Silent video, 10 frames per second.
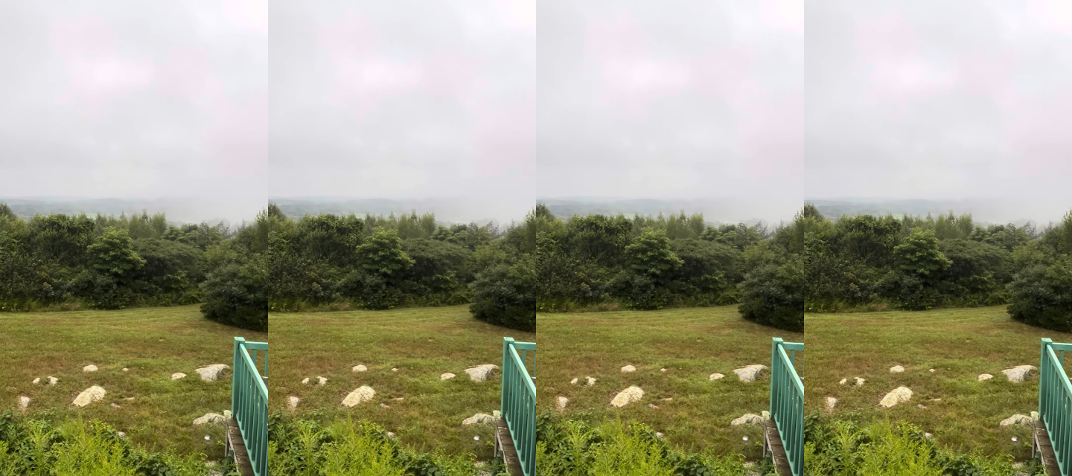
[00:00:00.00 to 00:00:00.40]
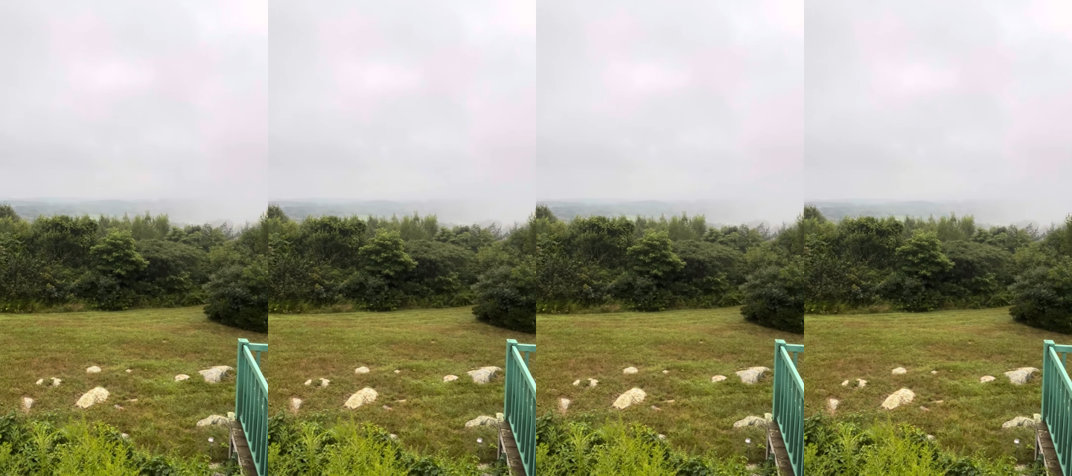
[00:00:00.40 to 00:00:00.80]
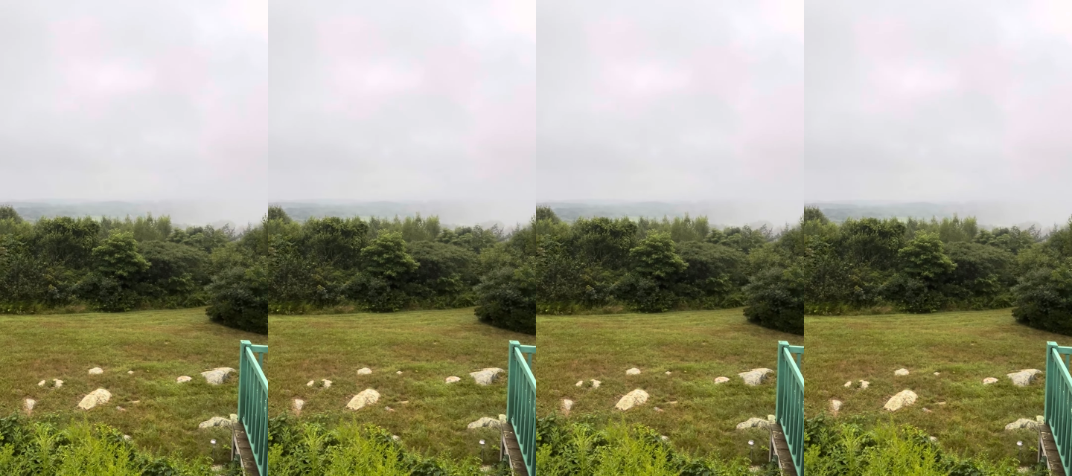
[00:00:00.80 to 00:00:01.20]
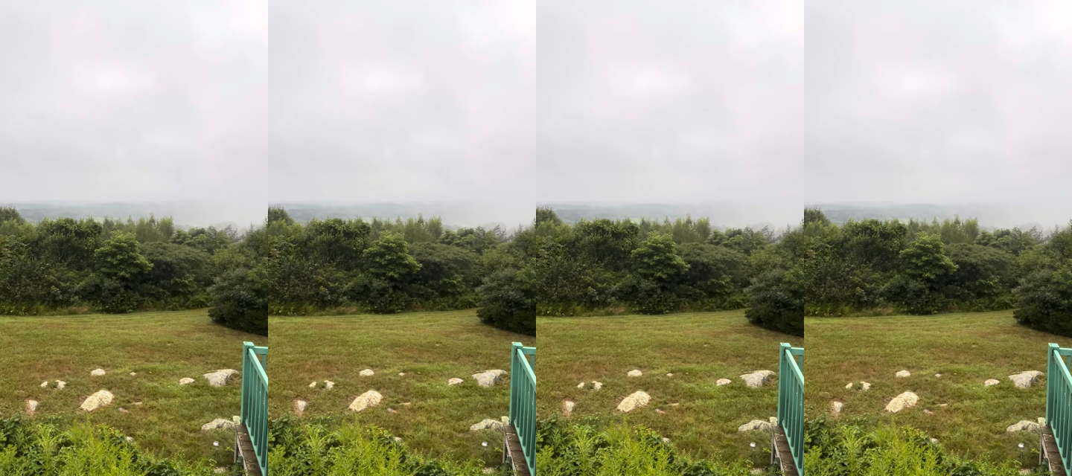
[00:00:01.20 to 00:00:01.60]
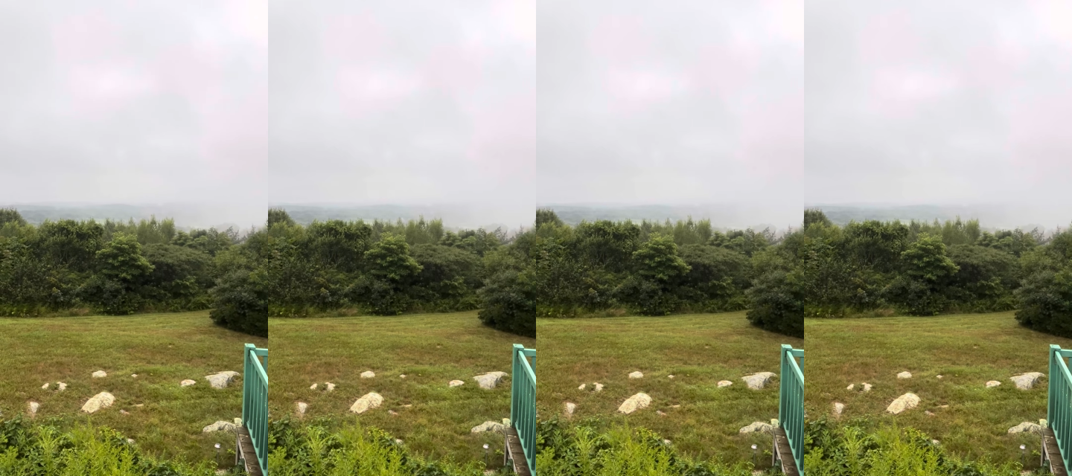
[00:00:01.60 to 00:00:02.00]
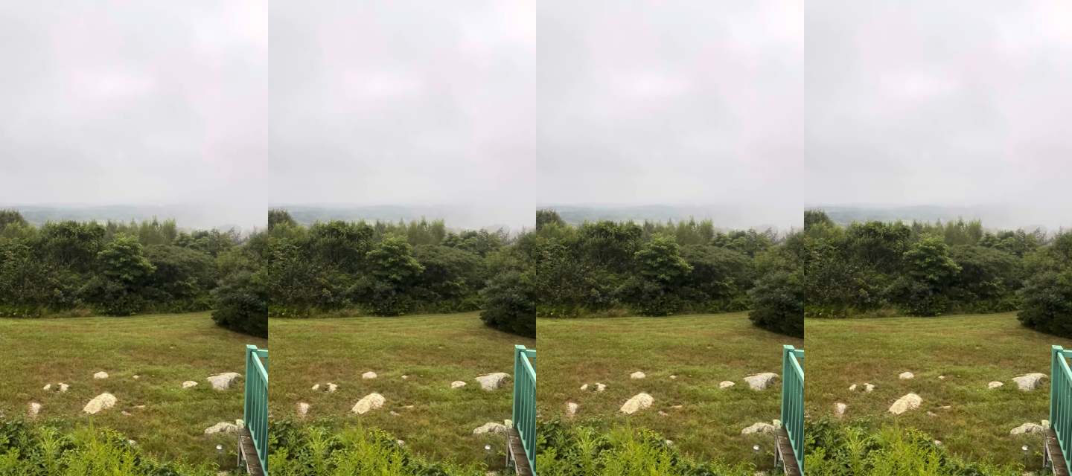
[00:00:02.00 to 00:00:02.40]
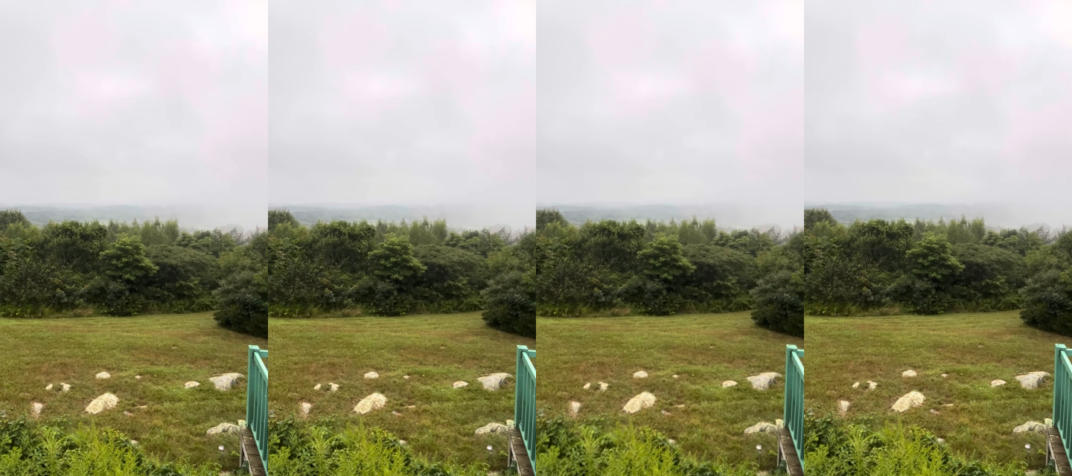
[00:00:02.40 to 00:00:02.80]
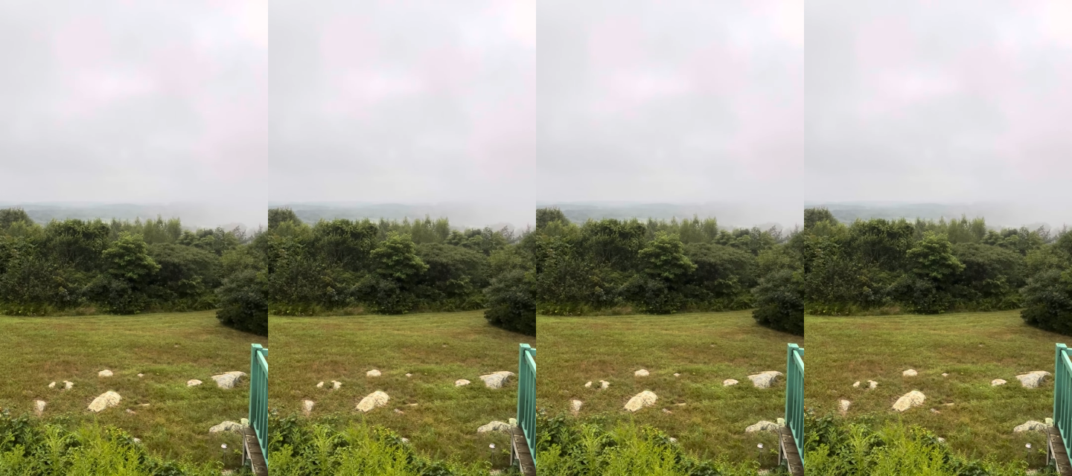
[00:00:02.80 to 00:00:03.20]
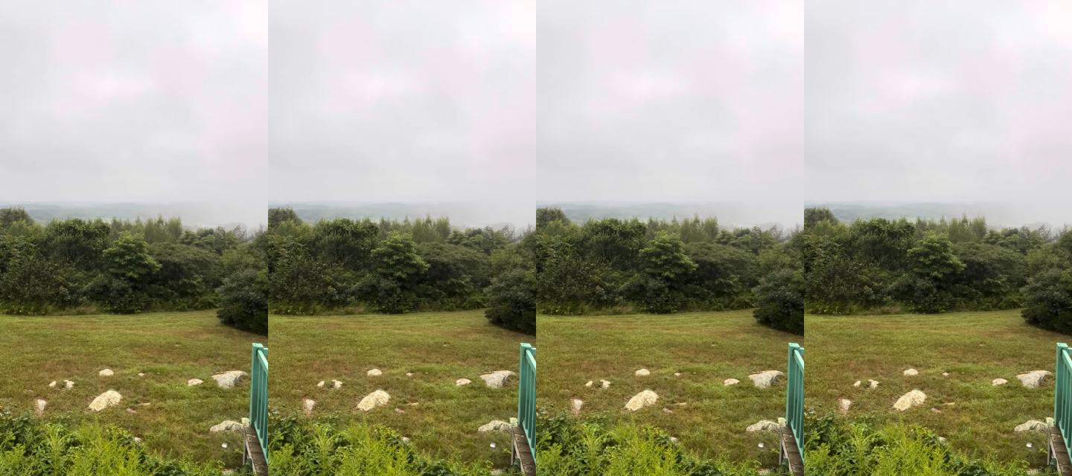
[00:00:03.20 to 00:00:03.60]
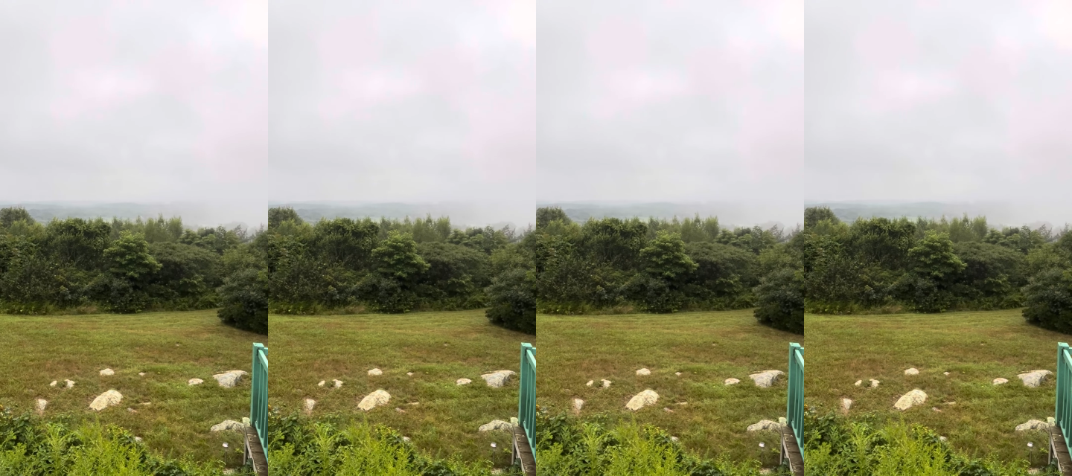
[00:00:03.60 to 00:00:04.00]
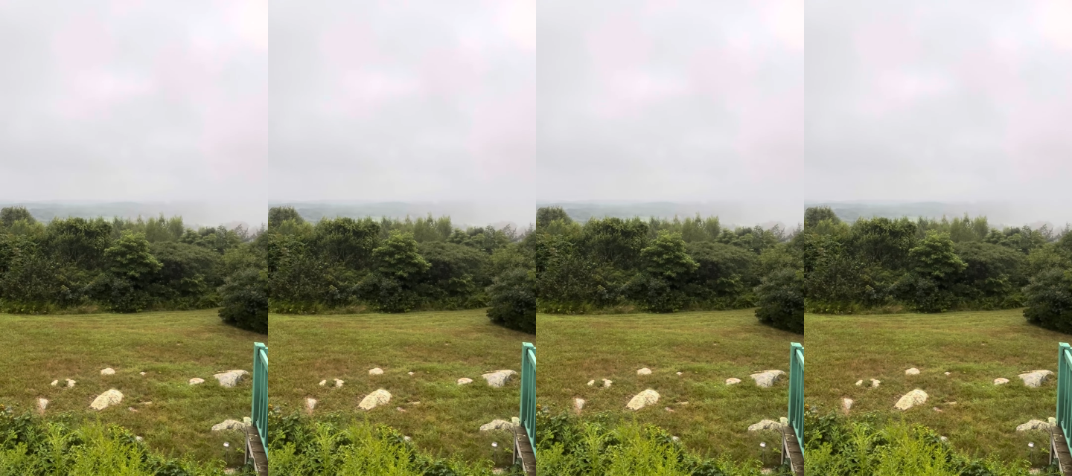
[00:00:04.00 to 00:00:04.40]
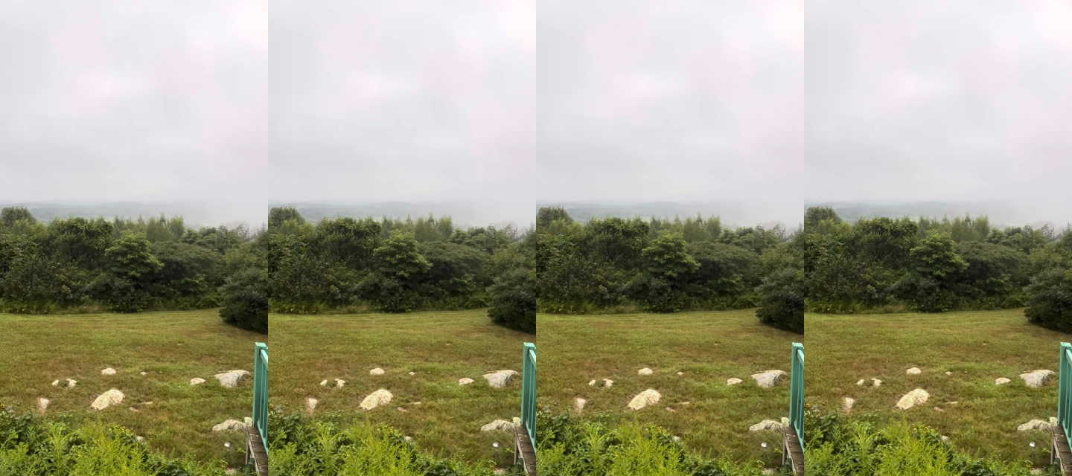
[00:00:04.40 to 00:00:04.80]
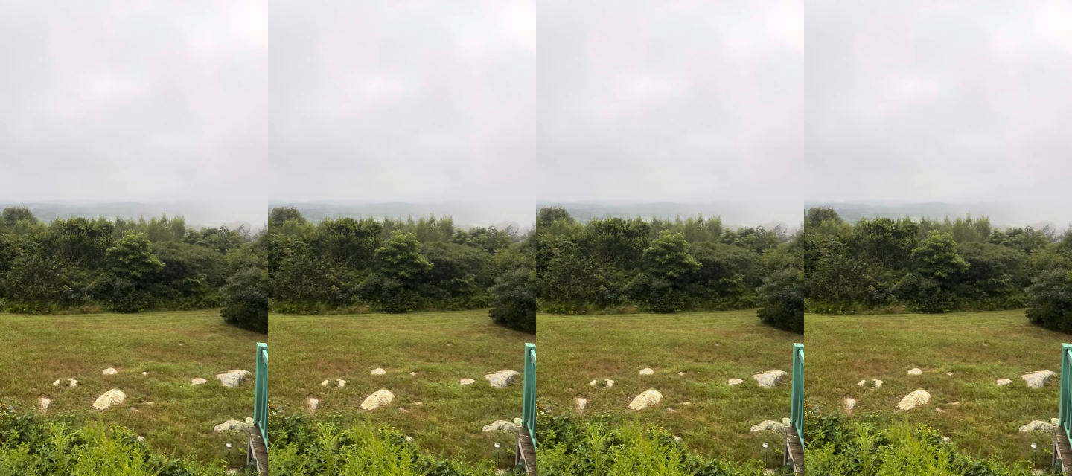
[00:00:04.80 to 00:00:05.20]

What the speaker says: (no speaker visible)